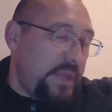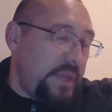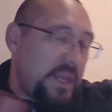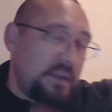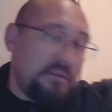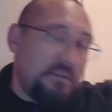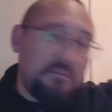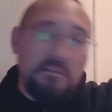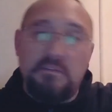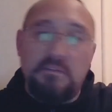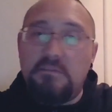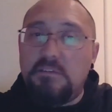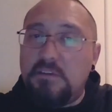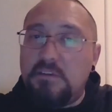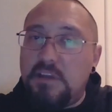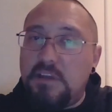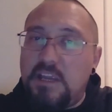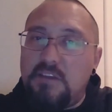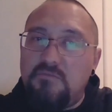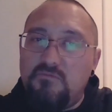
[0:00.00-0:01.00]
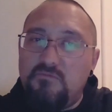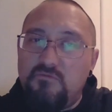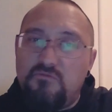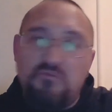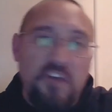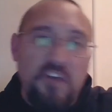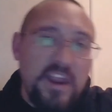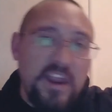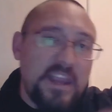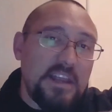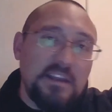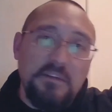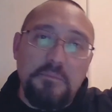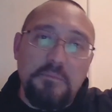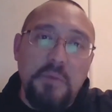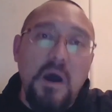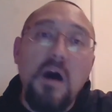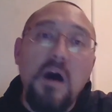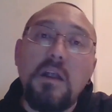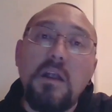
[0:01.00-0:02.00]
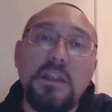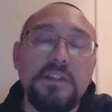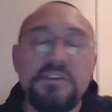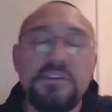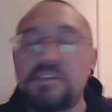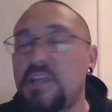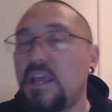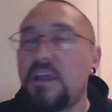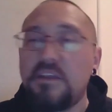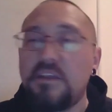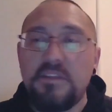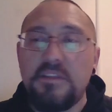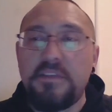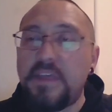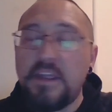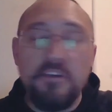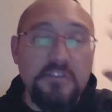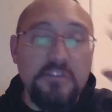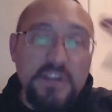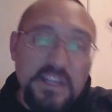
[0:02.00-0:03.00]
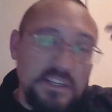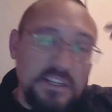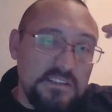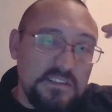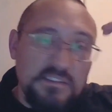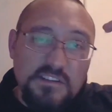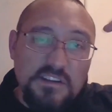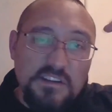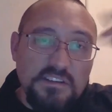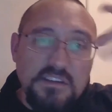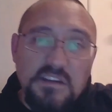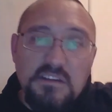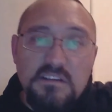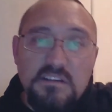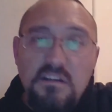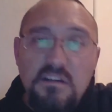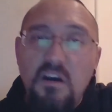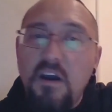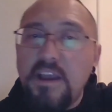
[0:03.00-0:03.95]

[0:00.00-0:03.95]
in regular parlance, theory is just an